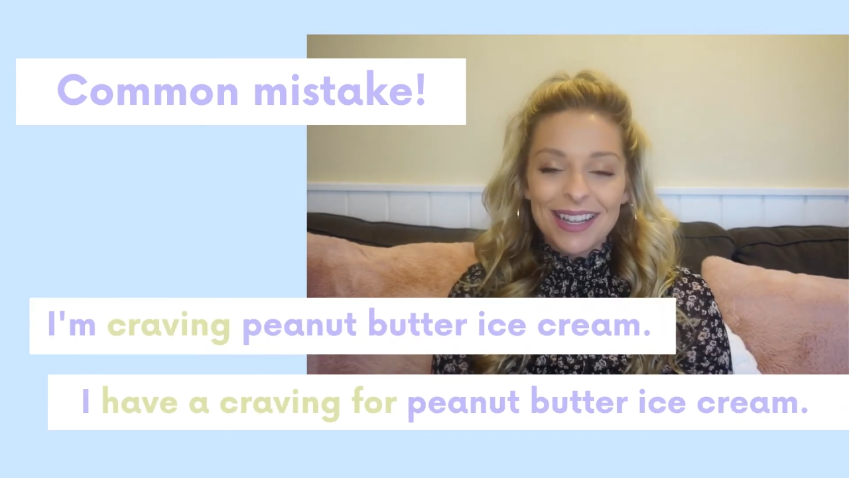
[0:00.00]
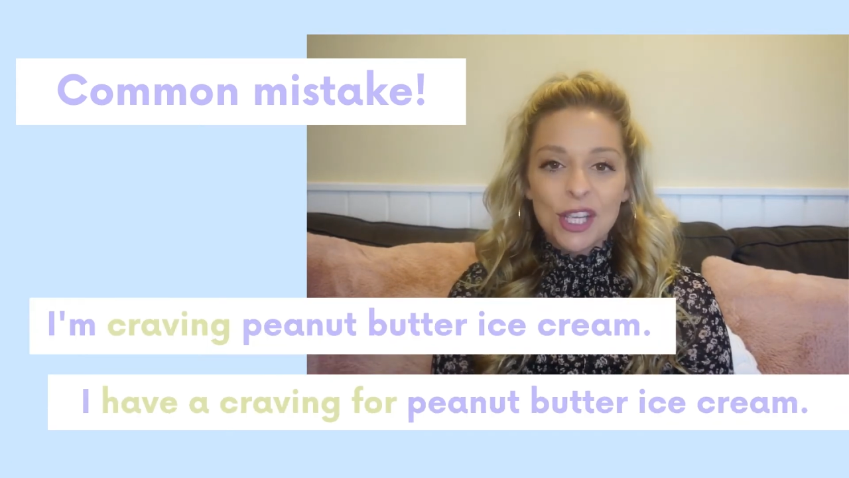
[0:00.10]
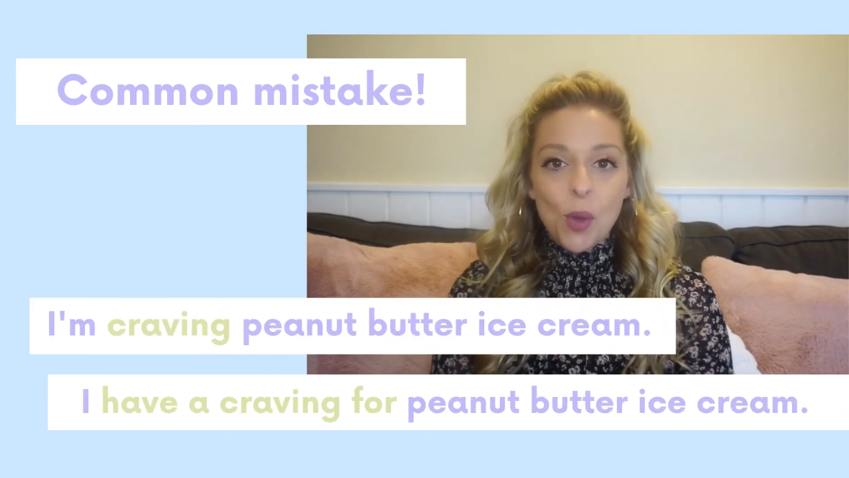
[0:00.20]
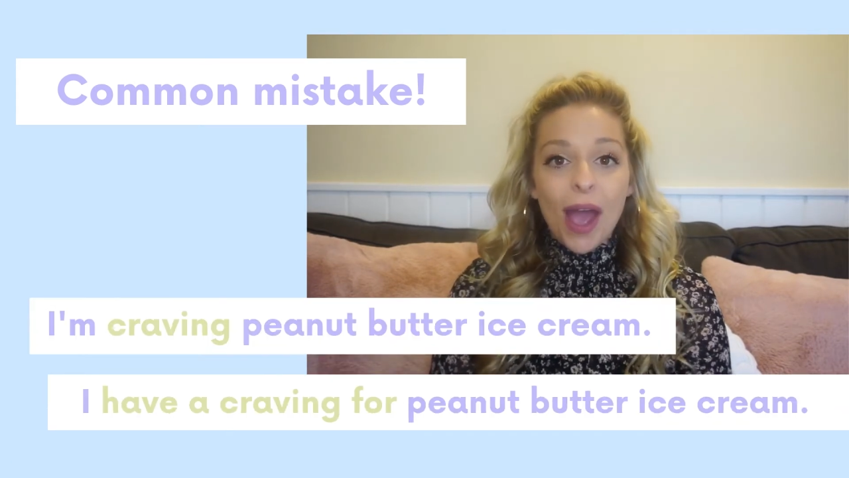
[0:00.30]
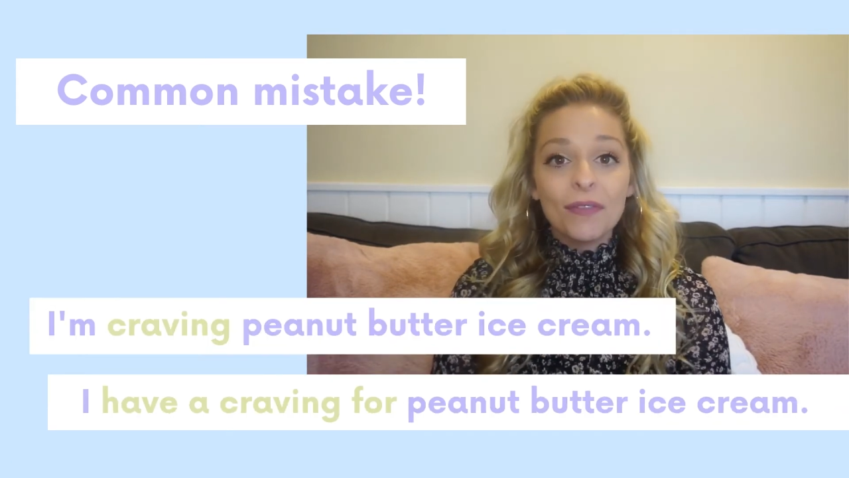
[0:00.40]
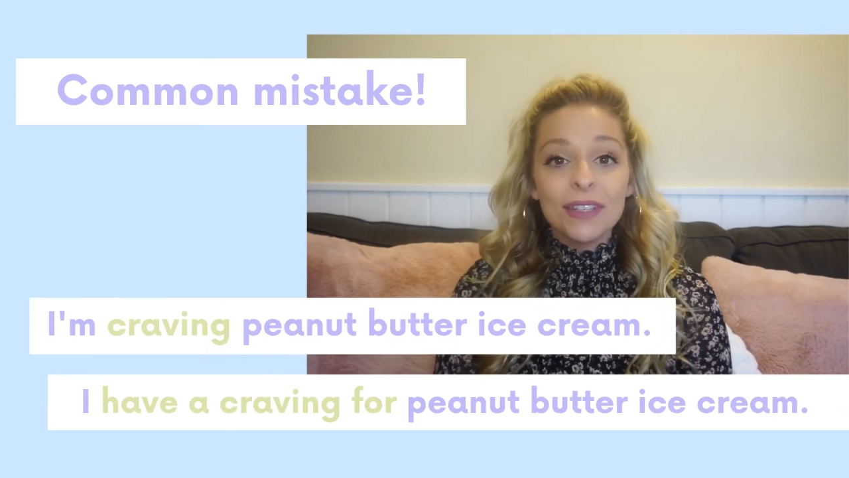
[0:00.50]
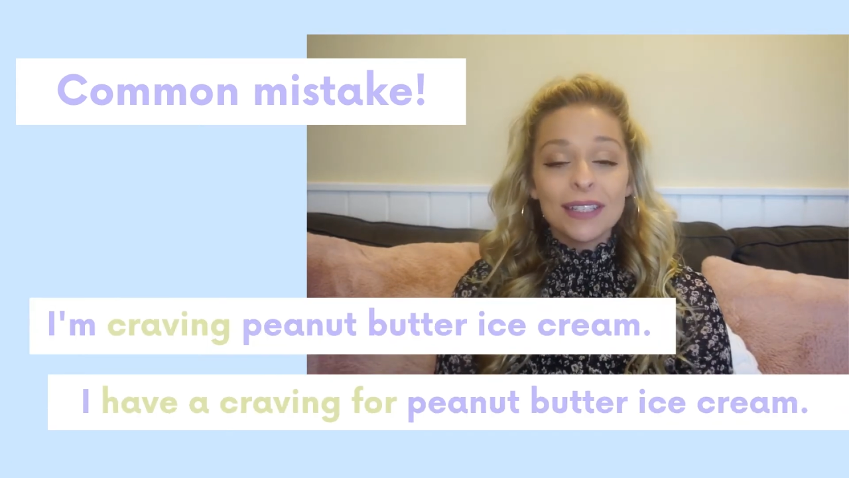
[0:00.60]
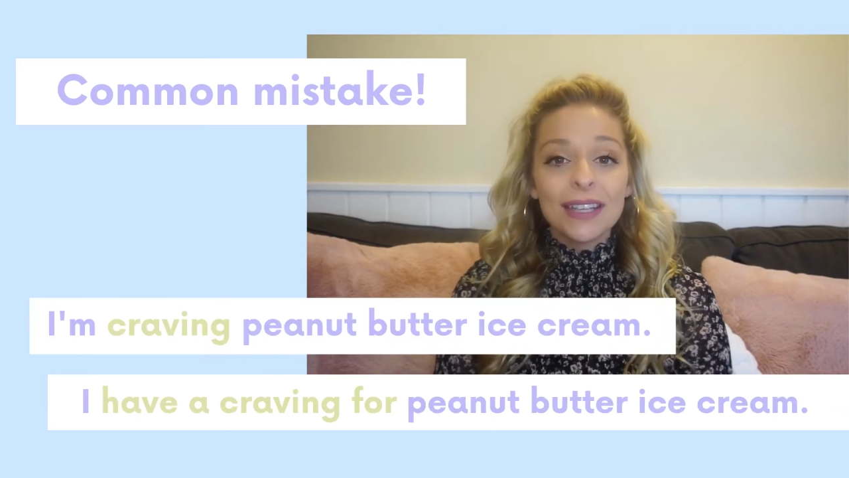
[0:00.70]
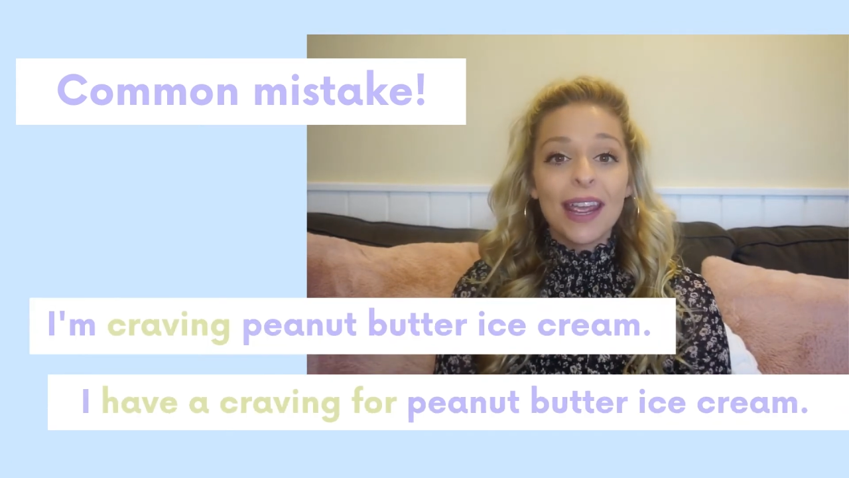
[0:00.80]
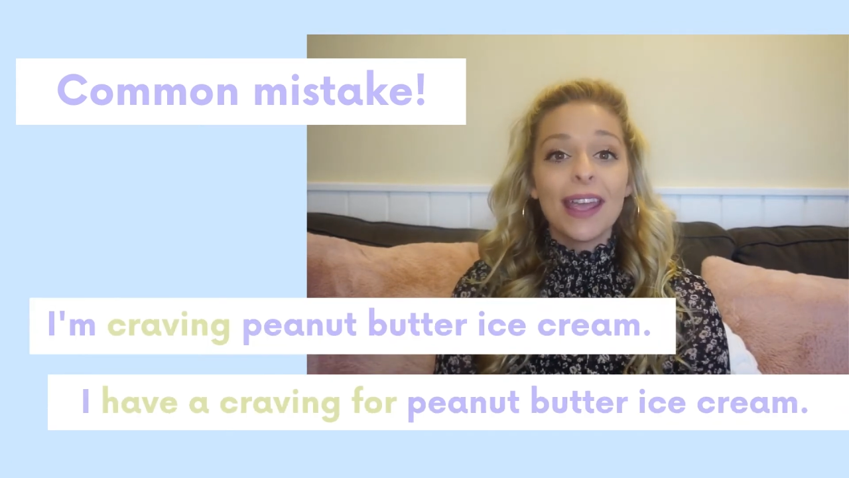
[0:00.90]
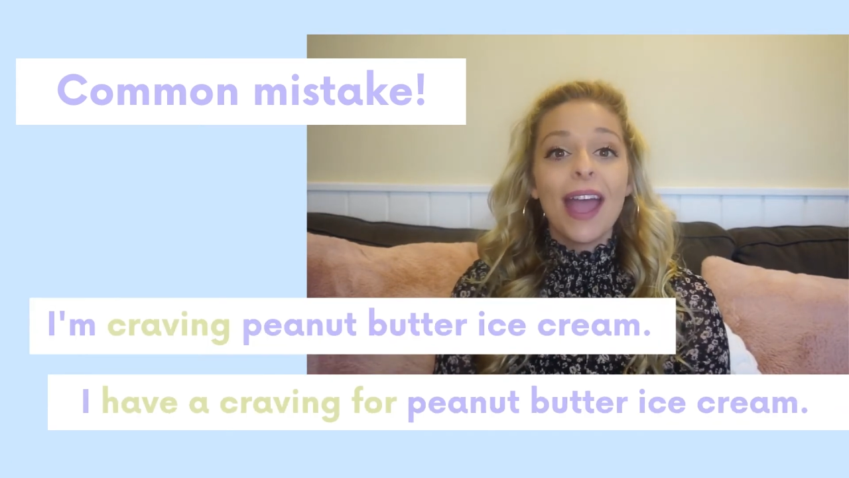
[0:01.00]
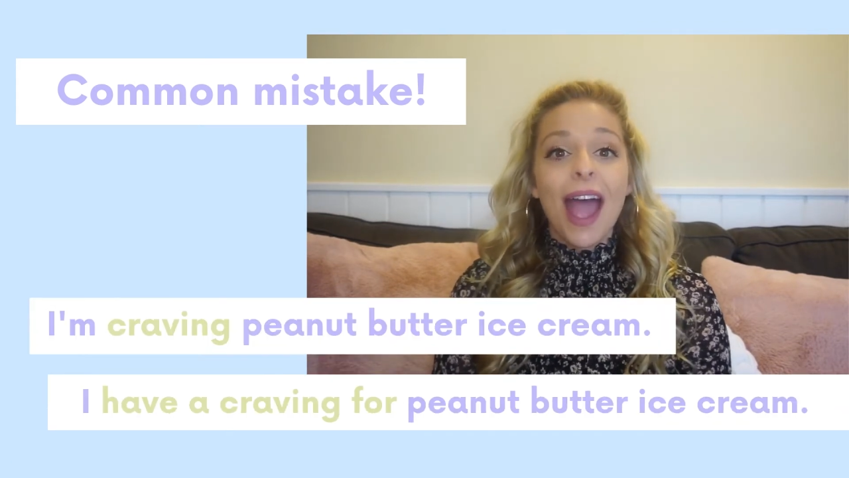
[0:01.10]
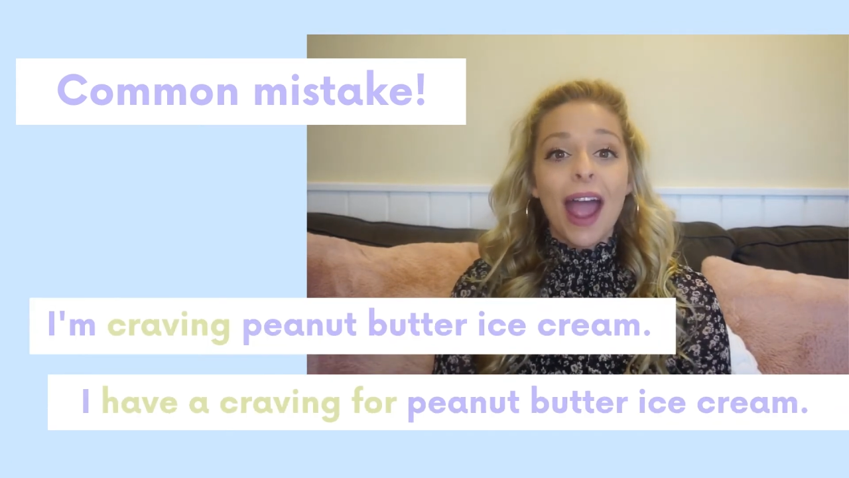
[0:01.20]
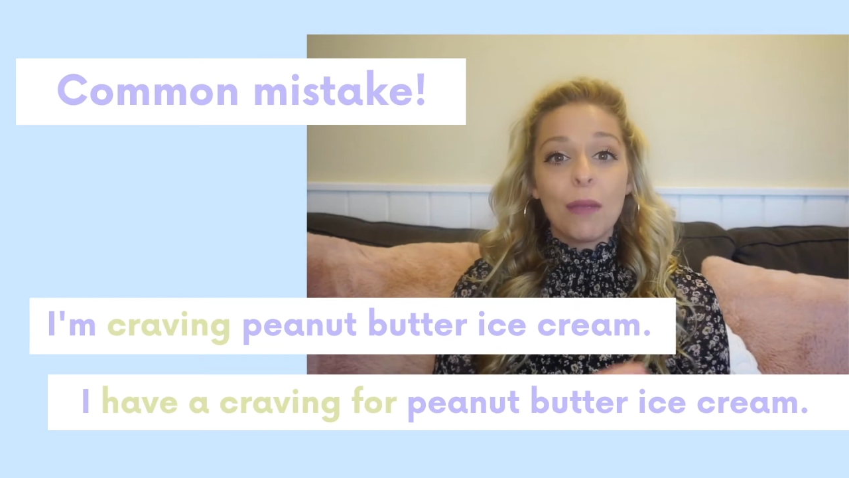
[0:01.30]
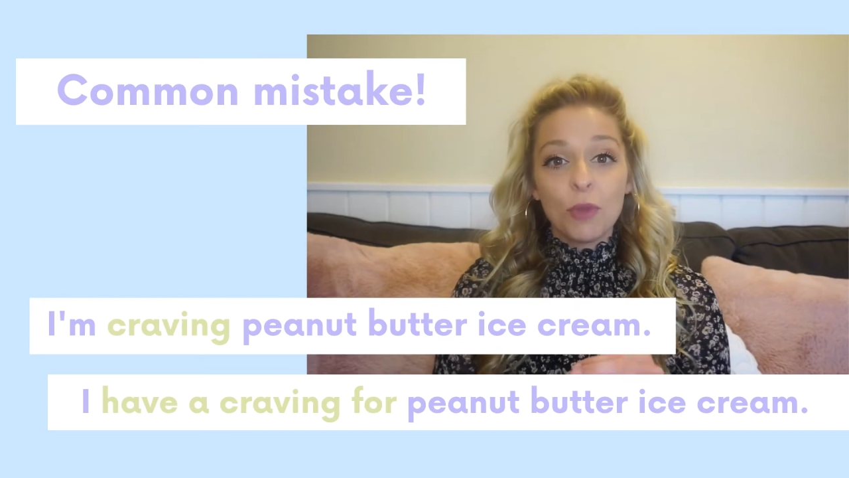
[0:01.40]
You have to say,
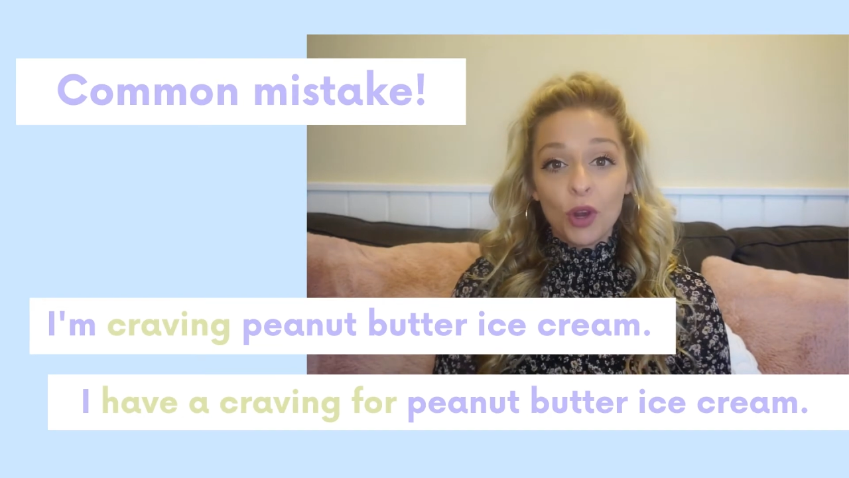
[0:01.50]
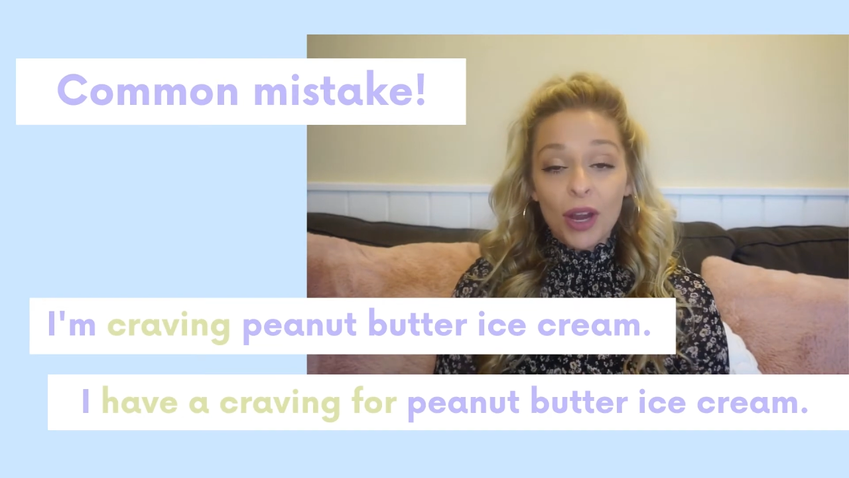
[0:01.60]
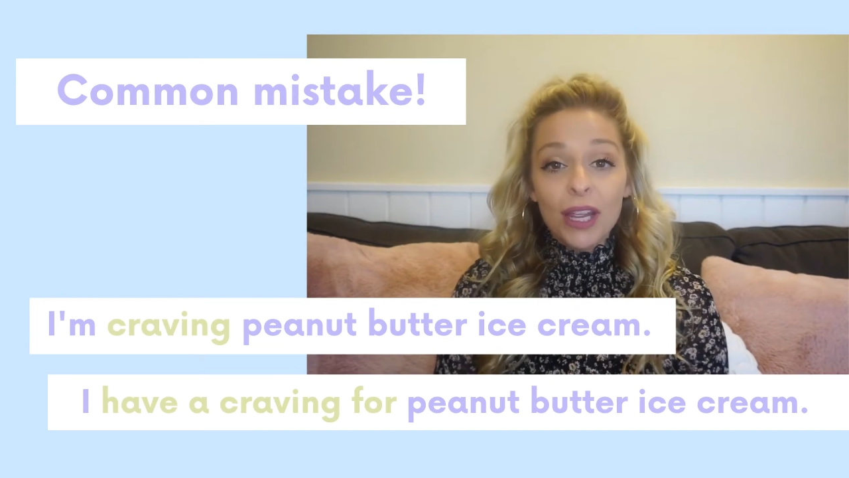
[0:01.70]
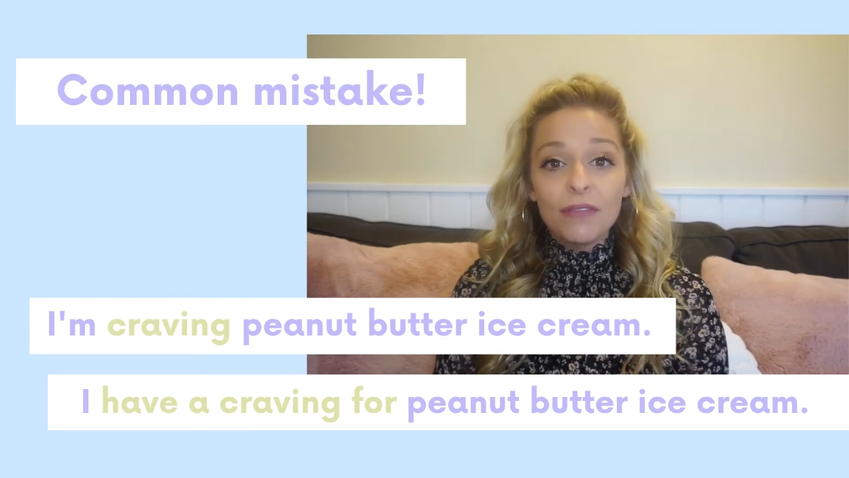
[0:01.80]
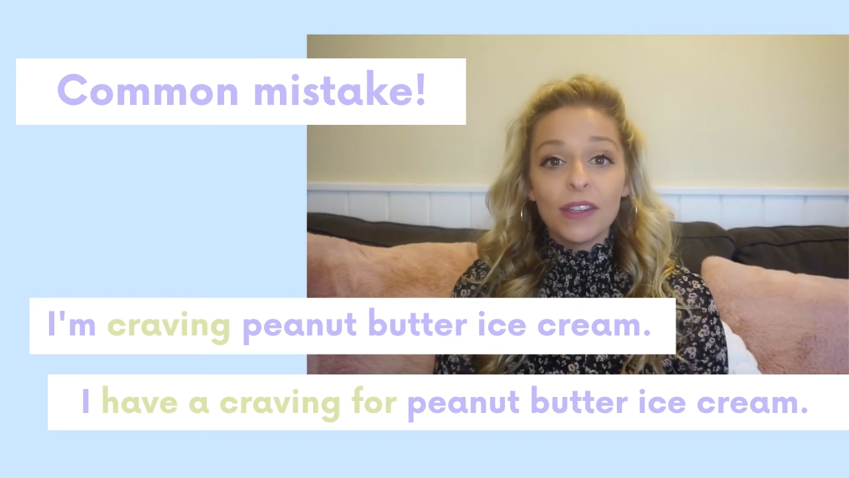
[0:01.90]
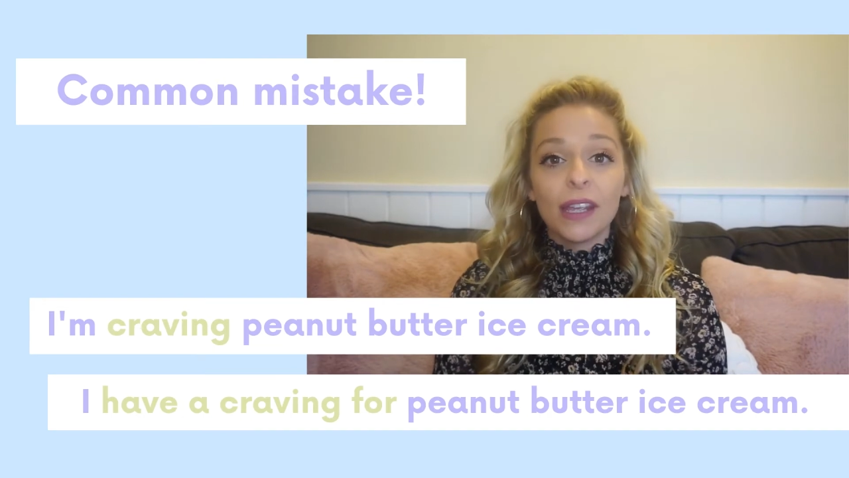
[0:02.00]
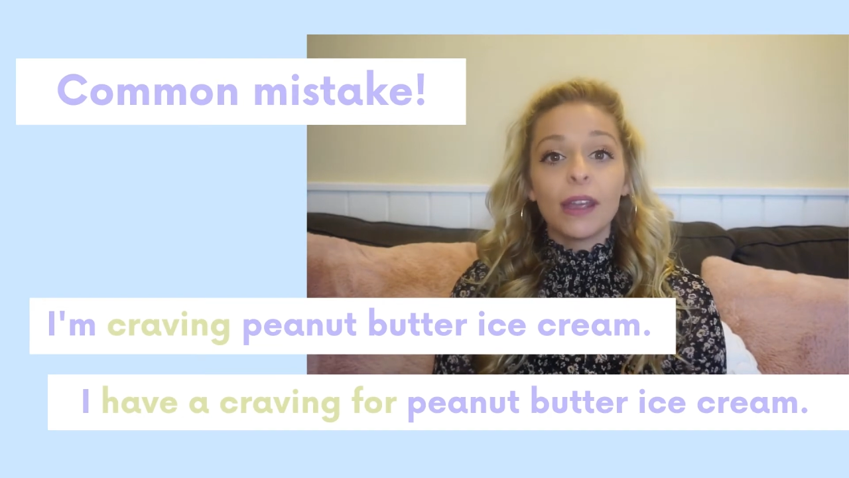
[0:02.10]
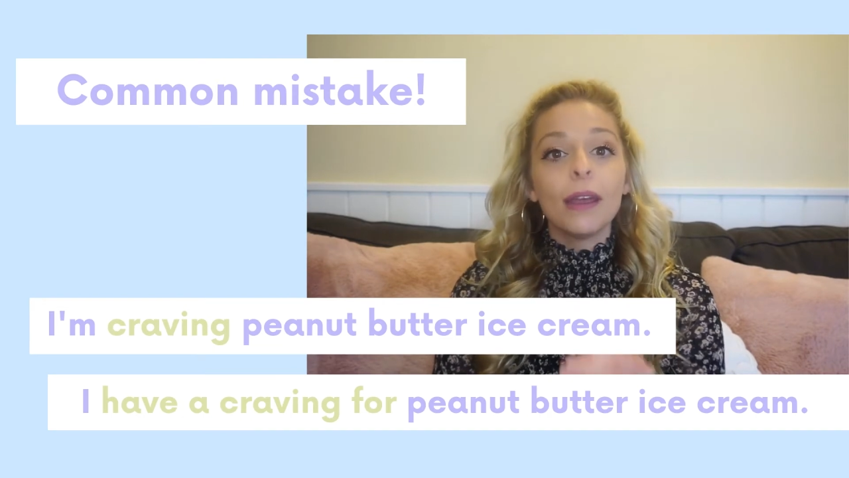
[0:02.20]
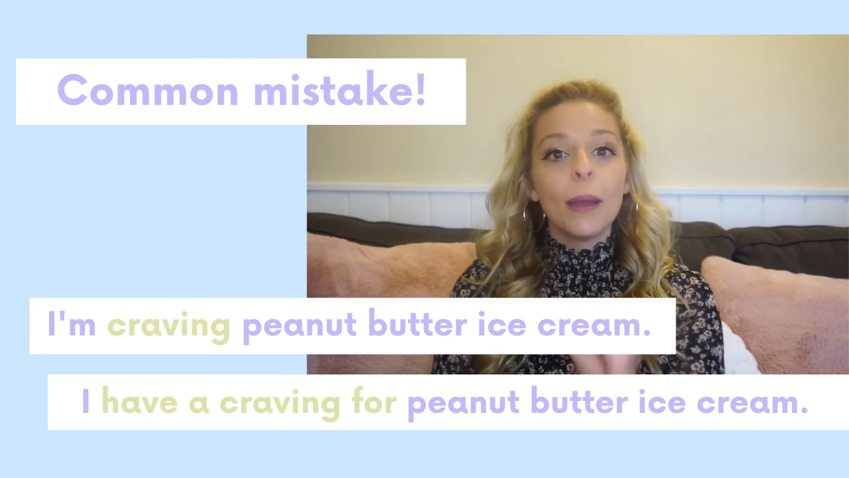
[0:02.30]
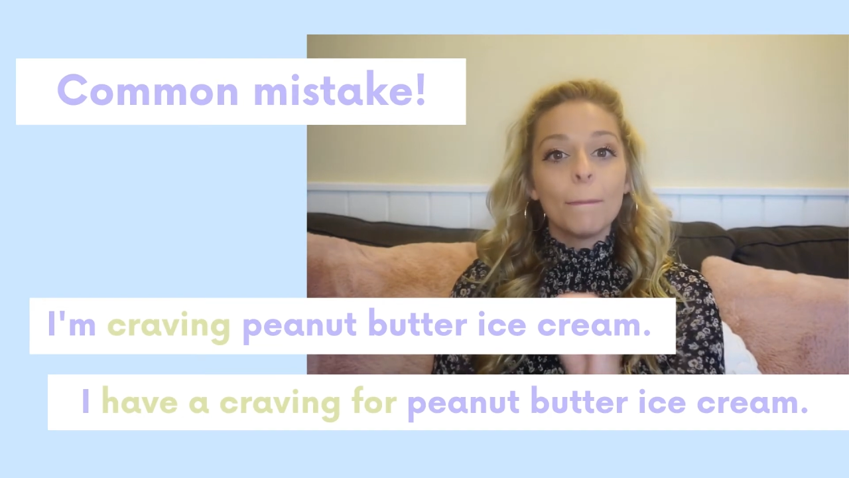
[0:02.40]
I'm craving